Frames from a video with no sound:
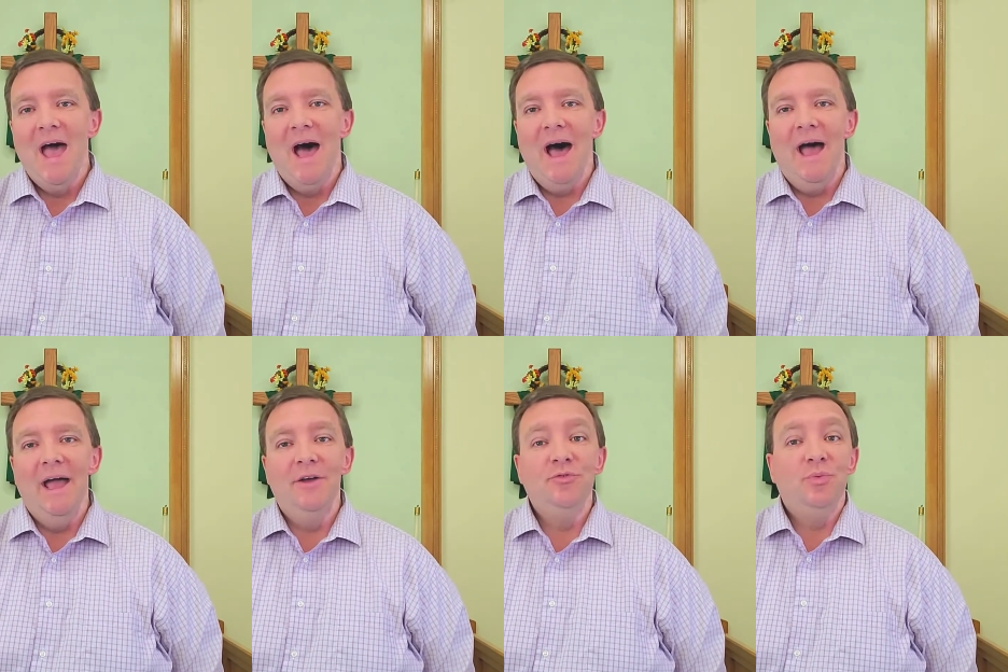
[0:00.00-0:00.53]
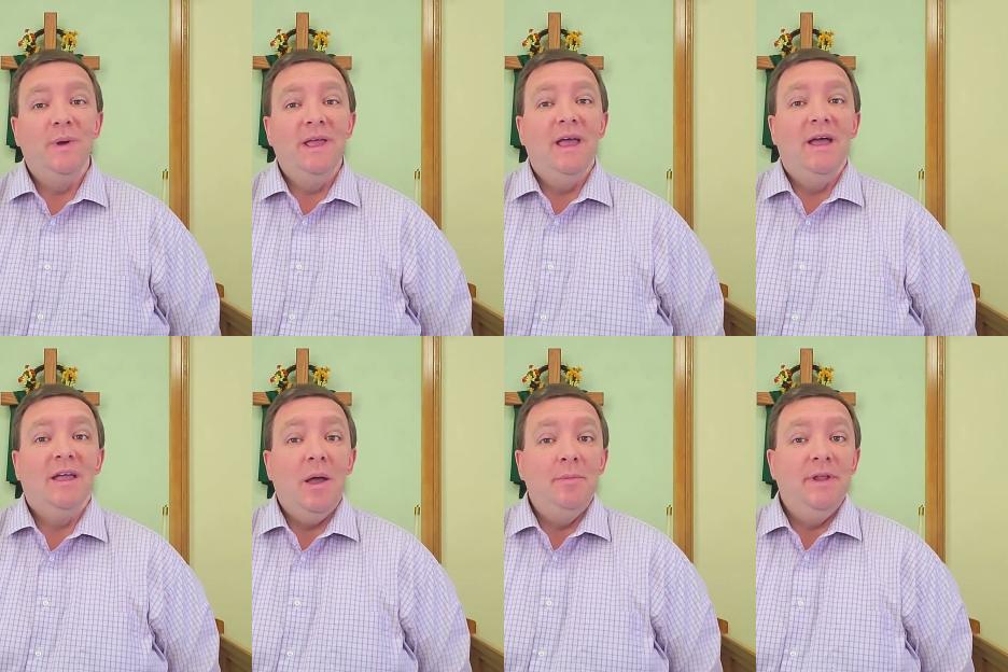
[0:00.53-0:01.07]
Uh, as we
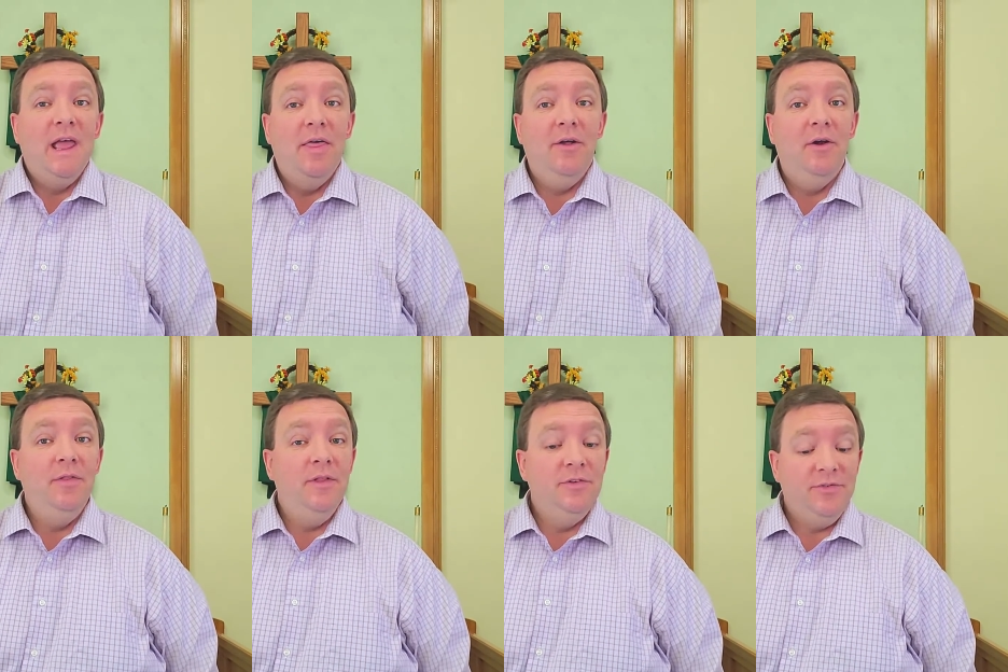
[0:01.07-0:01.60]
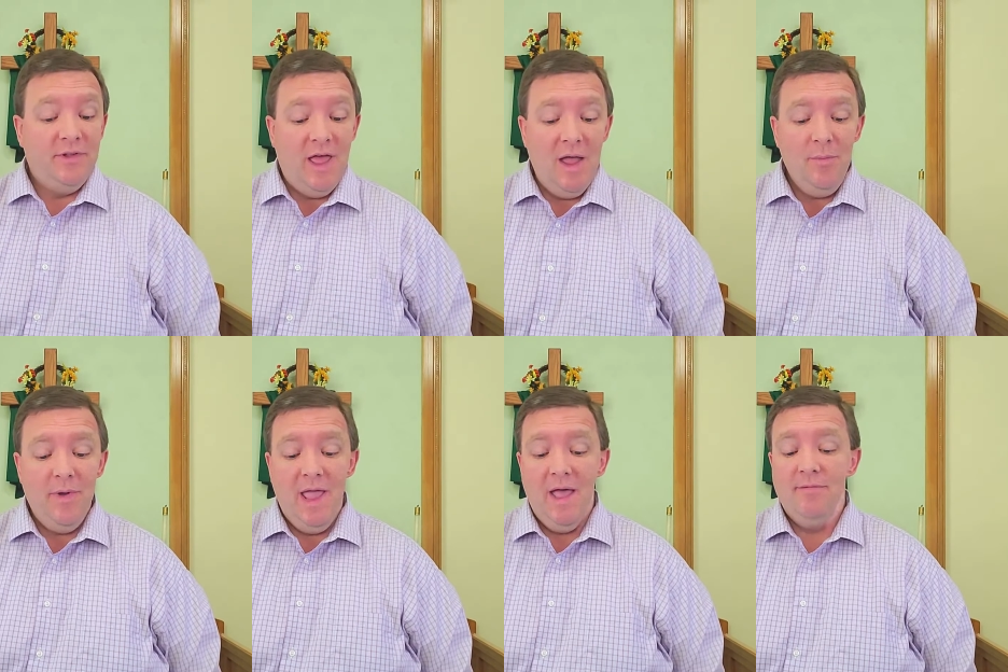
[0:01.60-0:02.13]
uh, come together in this
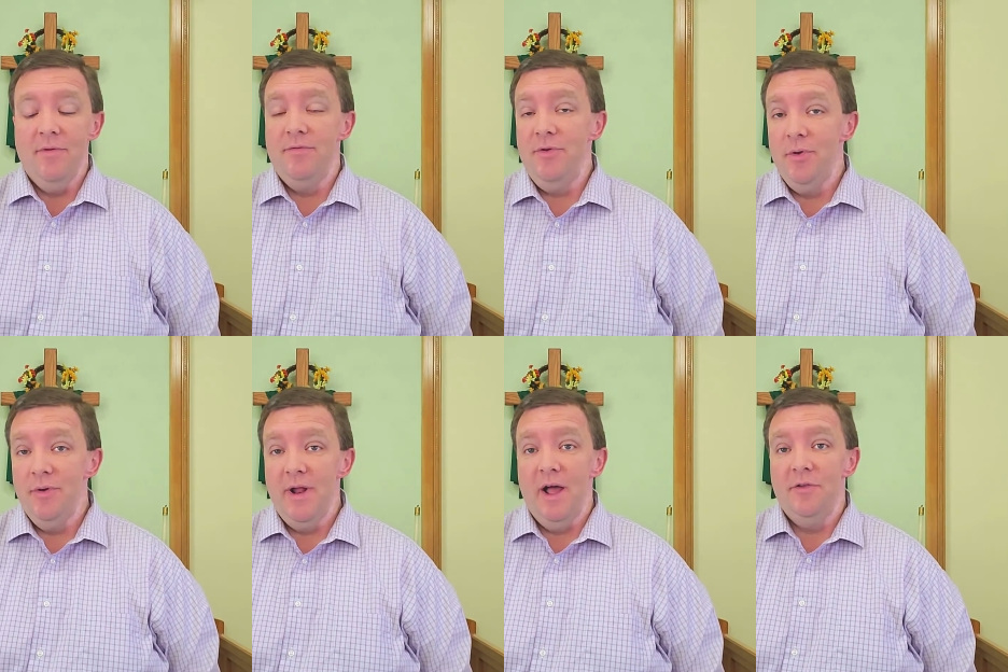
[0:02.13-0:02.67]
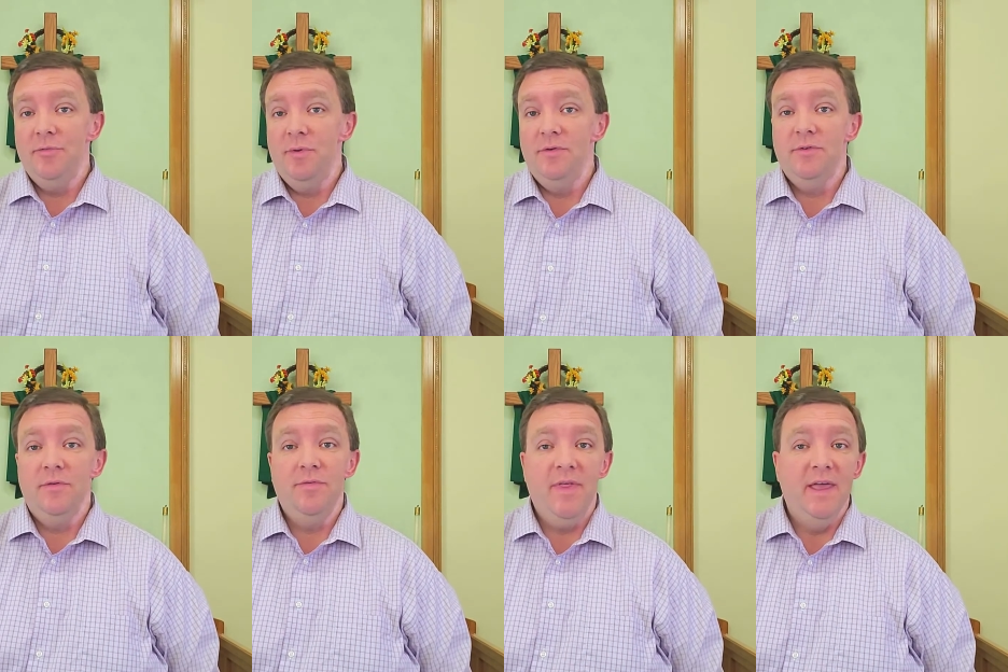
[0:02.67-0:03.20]
time, we have a few
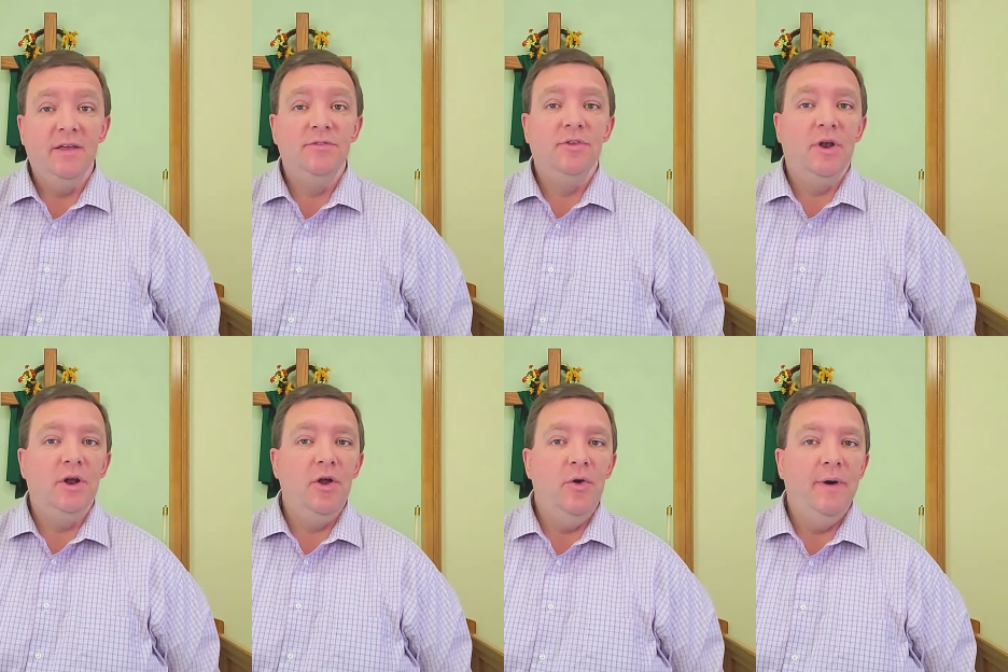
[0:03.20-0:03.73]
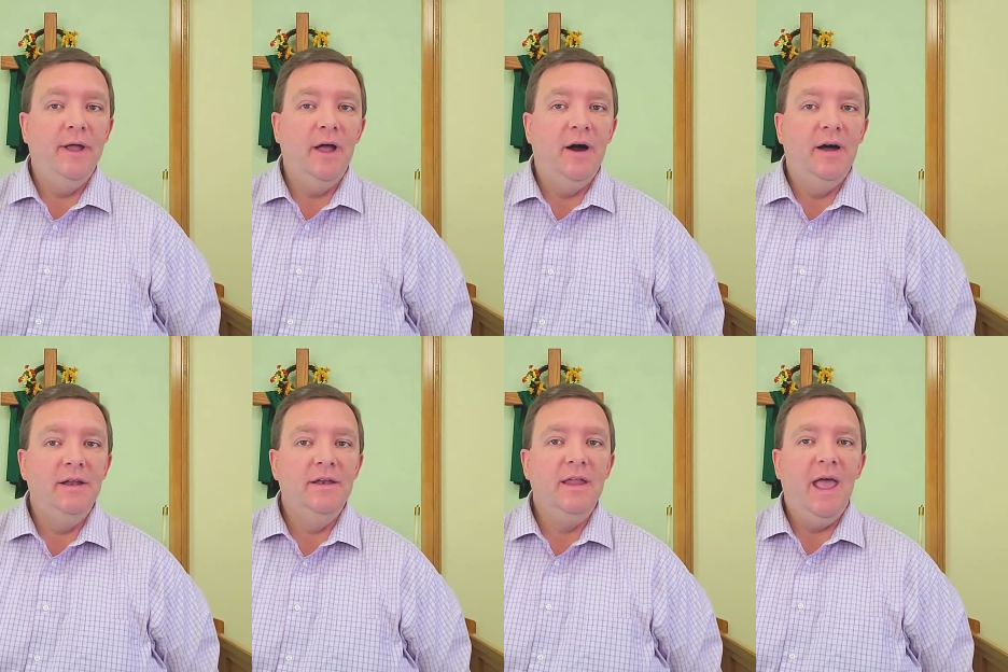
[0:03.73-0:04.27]
announcements of things that are going
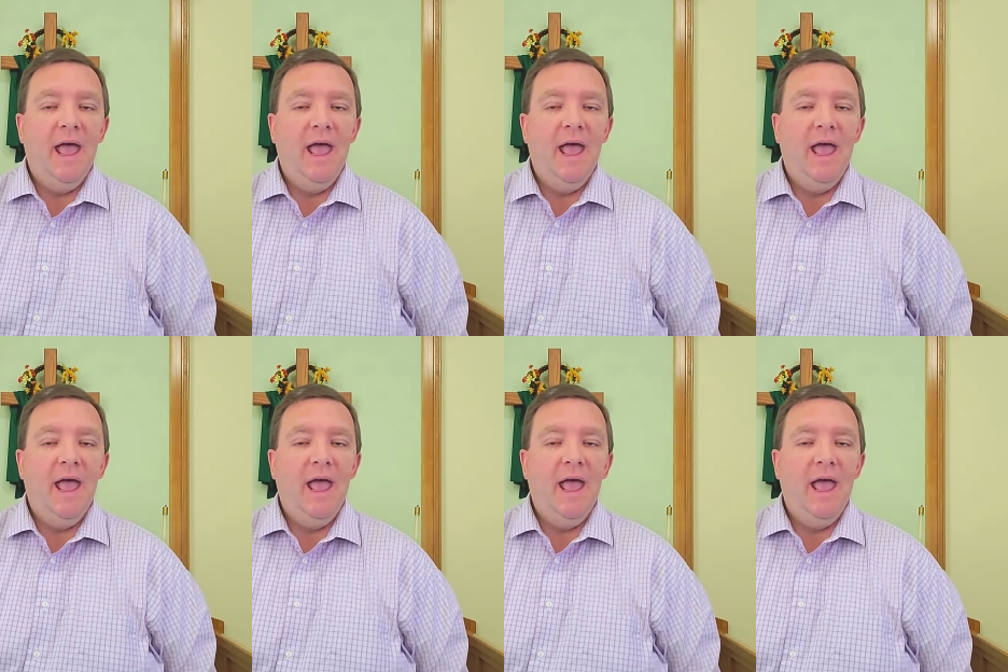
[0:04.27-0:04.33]
on.